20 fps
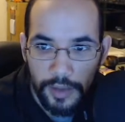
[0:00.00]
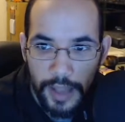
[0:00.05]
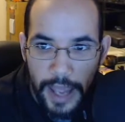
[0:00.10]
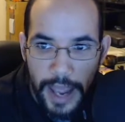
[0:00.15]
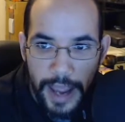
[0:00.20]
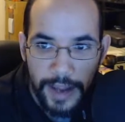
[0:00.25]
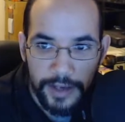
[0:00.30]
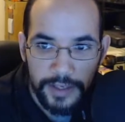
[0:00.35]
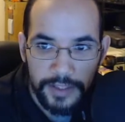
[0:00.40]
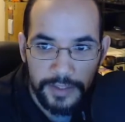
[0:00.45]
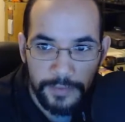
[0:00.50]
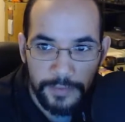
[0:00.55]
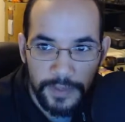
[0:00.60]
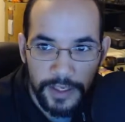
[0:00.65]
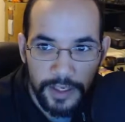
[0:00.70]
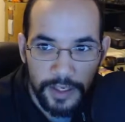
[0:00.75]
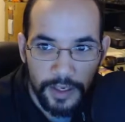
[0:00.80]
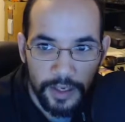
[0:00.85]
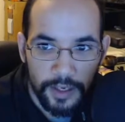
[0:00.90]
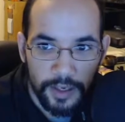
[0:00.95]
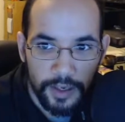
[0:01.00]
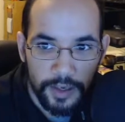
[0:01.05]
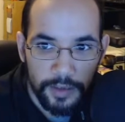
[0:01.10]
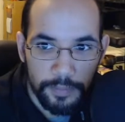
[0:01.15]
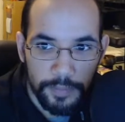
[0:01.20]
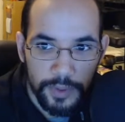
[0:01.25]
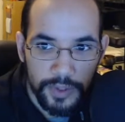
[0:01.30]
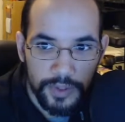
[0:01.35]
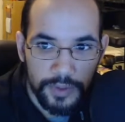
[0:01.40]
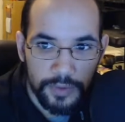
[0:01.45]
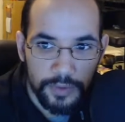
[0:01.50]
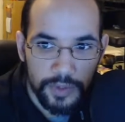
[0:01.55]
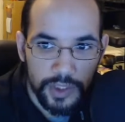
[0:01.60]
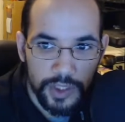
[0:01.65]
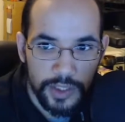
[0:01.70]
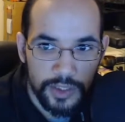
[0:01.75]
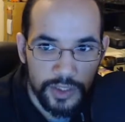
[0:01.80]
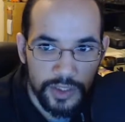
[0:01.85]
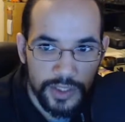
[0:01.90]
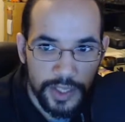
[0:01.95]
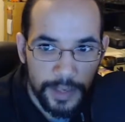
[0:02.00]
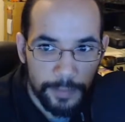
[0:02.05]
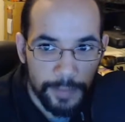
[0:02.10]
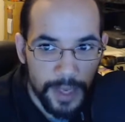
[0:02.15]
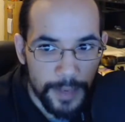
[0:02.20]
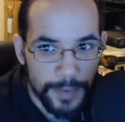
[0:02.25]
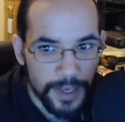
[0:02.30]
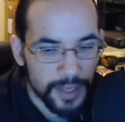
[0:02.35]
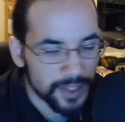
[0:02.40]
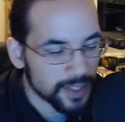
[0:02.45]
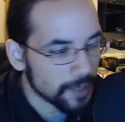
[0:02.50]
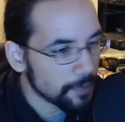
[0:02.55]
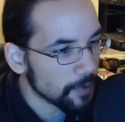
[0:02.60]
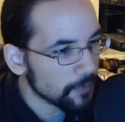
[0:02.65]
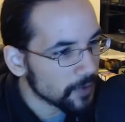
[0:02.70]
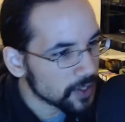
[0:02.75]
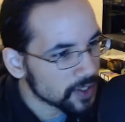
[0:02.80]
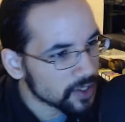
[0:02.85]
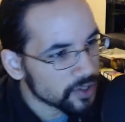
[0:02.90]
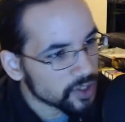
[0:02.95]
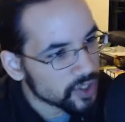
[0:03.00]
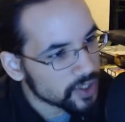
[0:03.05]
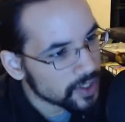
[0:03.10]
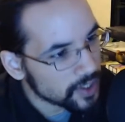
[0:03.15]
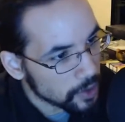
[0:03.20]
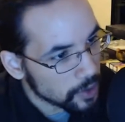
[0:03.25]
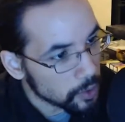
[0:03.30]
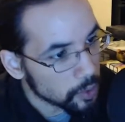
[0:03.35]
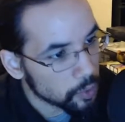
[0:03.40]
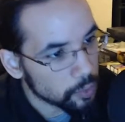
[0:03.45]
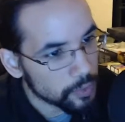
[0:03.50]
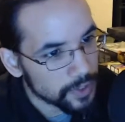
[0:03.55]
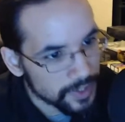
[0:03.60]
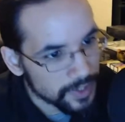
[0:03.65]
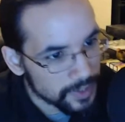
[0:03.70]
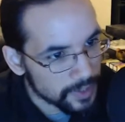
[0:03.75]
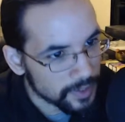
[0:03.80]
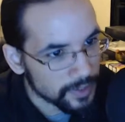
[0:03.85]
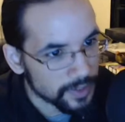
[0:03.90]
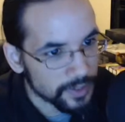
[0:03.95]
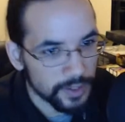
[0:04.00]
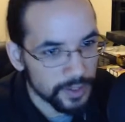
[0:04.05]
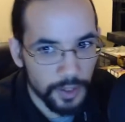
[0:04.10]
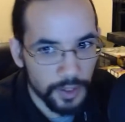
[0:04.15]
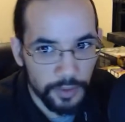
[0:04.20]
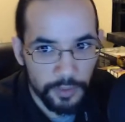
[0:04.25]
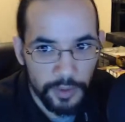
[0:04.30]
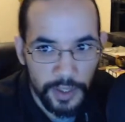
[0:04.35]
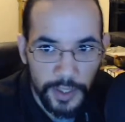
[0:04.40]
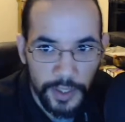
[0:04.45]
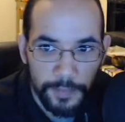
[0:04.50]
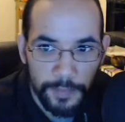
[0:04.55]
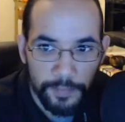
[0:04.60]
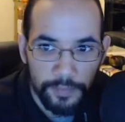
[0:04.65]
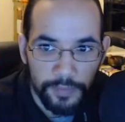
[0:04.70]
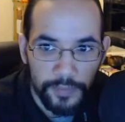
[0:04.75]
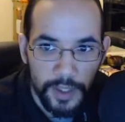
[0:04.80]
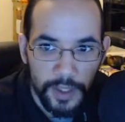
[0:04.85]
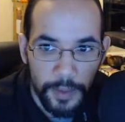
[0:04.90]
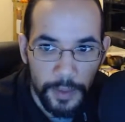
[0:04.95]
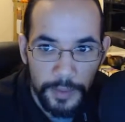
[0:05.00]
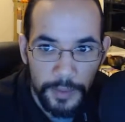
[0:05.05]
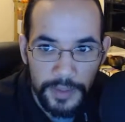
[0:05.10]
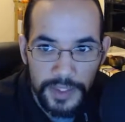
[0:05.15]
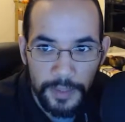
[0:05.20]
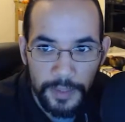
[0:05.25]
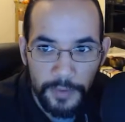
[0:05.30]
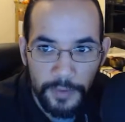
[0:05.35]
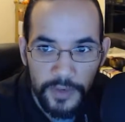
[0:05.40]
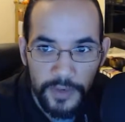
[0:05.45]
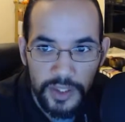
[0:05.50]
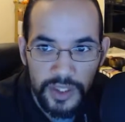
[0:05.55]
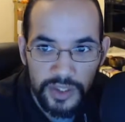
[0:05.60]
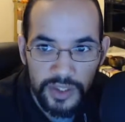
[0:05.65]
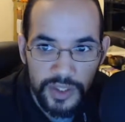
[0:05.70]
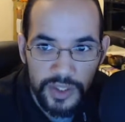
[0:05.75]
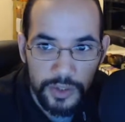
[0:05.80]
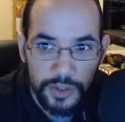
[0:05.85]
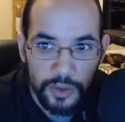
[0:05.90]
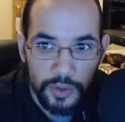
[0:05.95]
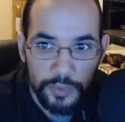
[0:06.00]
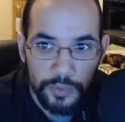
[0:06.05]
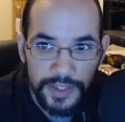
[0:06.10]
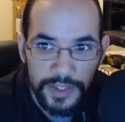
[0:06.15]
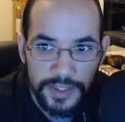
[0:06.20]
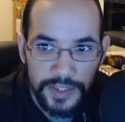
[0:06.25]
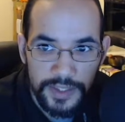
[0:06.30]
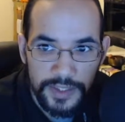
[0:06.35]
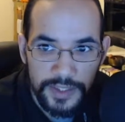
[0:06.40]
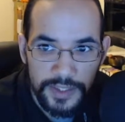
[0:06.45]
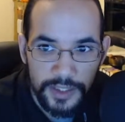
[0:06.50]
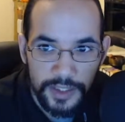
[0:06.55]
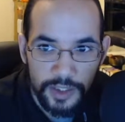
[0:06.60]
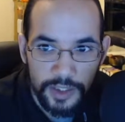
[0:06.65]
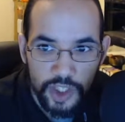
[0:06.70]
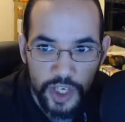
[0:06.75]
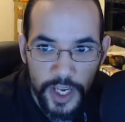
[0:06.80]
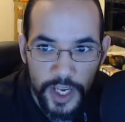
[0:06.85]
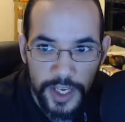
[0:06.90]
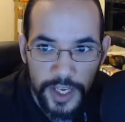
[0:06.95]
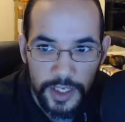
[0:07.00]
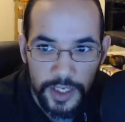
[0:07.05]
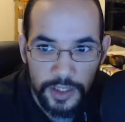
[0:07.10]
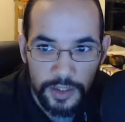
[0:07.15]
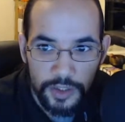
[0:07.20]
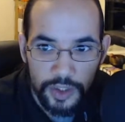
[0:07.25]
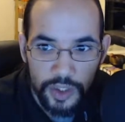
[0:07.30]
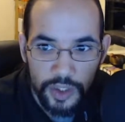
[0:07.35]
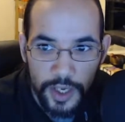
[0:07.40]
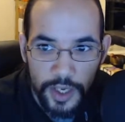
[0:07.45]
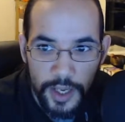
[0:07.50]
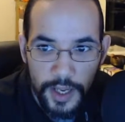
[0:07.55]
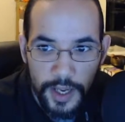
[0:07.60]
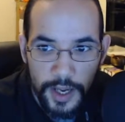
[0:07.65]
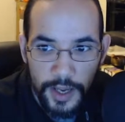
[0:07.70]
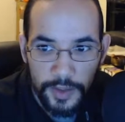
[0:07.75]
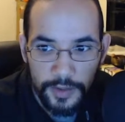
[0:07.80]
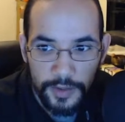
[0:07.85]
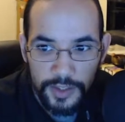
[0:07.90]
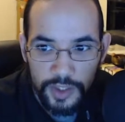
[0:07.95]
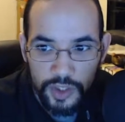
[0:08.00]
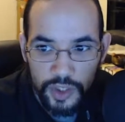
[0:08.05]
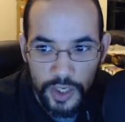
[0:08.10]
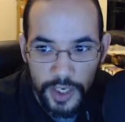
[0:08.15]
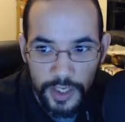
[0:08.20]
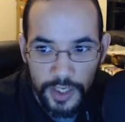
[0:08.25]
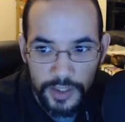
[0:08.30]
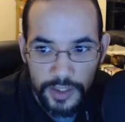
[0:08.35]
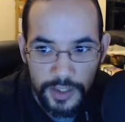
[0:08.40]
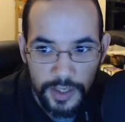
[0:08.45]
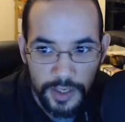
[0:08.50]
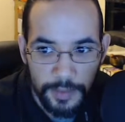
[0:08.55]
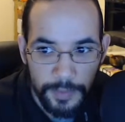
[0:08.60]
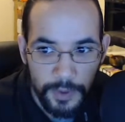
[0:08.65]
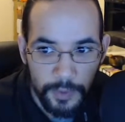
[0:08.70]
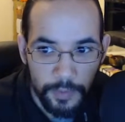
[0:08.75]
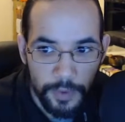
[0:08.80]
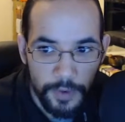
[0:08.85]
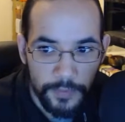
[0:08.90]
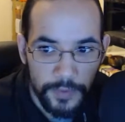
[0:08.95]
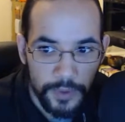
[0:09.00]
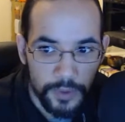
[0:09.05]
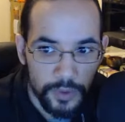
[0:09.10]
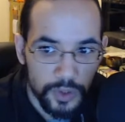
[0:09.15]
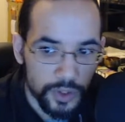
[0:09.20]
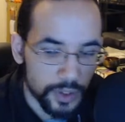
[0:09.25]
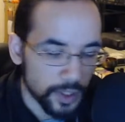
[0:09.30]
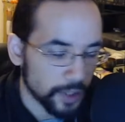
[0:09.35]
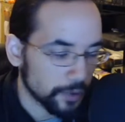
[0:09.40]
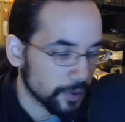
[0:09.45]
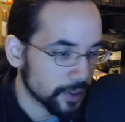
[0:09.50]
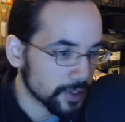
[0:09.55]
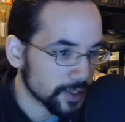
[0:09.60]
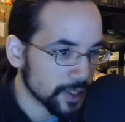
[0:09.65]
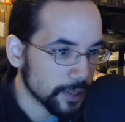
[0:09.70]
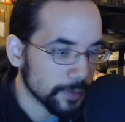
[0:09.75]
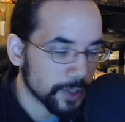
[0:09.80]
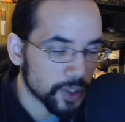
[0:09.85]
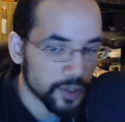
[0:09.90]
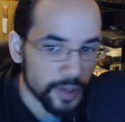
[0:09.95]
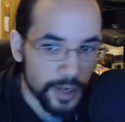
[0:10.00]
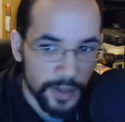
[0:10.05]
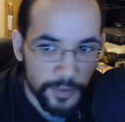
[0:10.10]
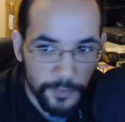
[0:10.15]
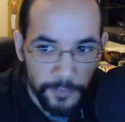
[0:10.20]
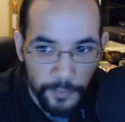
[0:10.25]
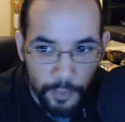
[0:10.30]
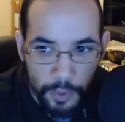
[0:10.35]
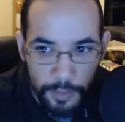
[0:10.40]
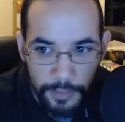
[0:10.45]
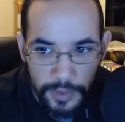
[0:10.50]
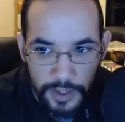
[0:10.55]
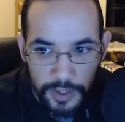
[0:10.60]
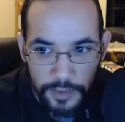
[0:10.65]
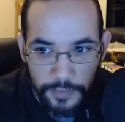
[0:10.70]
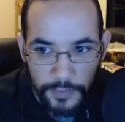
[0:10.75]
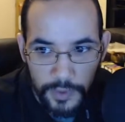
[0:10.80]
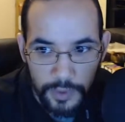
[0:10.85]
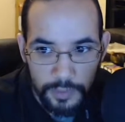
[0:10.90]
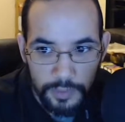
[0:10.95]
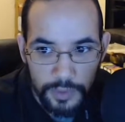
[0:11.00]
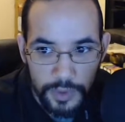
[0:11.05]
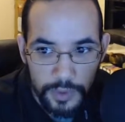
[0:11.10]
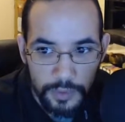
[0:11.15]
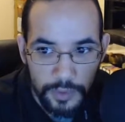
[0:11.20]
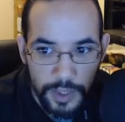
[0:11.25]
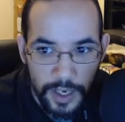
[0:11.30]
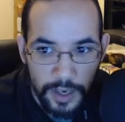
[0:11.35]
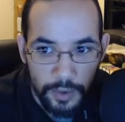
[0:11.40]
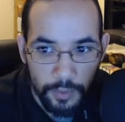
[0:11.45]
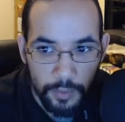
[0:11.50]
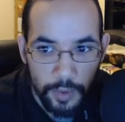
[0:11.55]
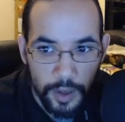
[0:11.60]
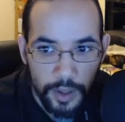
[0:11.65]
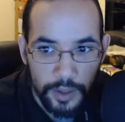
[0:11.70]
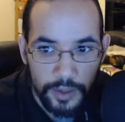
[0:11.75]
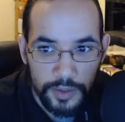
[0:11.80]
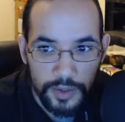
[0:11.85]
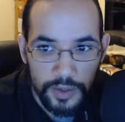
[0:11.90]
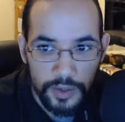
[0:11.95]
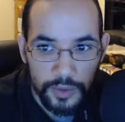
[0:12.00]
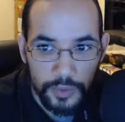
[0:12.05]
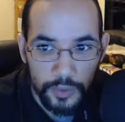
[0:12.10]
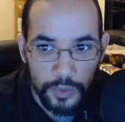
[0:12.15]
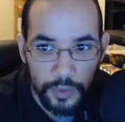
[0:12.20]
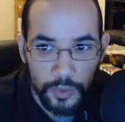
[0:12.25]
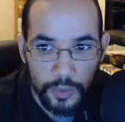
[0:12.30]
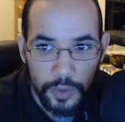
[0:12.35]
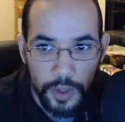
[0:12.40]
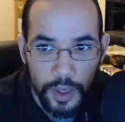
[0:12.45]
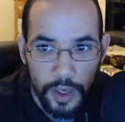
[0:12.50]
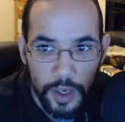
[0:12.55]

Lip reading: activate, a lot of personal changes that maybe some of us are still resisting, right? Maybe some of us are still resisting change, and this change is going to be revolutionary. It's going to be transformative. You do not want to